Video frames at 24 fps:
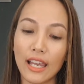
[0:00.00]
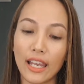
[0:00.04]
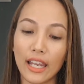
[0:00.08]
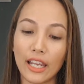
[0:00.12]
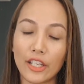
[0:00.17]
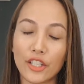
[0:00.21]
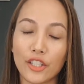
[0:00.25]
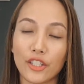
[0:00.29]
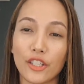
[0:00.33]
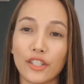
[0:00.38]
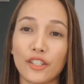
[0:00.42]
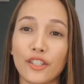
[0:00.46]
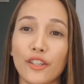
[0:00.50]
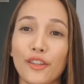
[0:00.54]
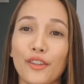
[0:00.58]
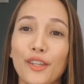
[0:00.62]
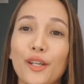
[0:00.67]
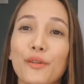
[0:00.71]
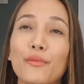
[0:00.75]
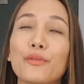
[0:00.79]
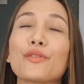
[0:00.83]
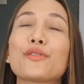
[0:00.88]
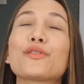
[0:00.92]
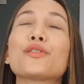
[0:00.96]
It's just that
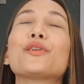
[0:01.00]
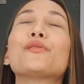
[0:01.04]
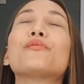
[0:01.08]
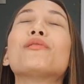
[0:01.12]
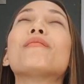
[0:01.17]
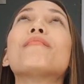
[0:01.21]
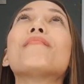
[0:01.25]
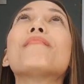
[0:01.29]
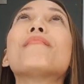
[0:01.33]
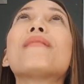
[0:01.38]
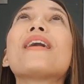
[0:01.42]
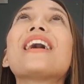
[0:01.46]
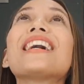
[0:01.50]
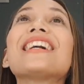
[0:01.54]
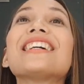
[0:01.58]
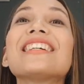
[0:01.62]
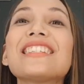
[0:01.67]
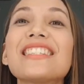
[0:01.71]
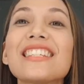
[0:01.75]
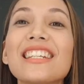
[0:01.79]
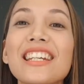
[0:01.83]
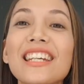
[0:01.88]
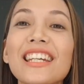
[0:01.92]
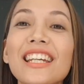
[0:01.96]
they were so
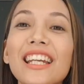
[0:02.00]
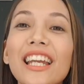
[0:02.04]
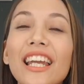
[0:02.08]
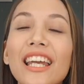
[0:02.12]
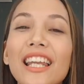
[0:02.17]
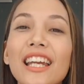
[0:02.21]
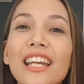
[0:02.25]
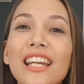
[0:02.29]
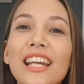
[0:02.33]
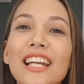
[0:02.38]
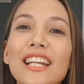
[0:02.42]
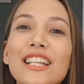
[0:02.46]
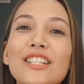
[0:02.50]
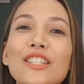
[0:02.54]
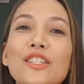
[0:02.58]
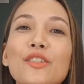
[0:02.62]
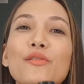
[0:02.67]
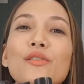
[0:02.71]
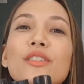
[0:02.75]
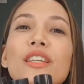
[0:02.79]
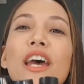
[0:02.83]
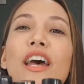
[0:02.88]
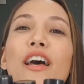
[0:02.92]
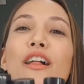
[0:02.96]
amazing and I had
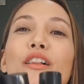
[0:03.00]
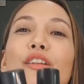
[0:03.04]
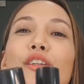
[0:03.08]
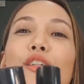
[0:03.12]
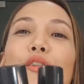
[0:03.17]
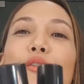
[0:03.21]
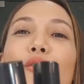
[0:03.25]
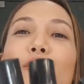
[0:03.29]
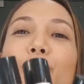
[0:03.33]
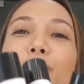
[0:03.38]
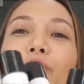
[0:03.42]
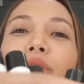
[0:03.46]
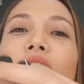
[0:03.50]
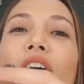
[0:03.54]
to tell you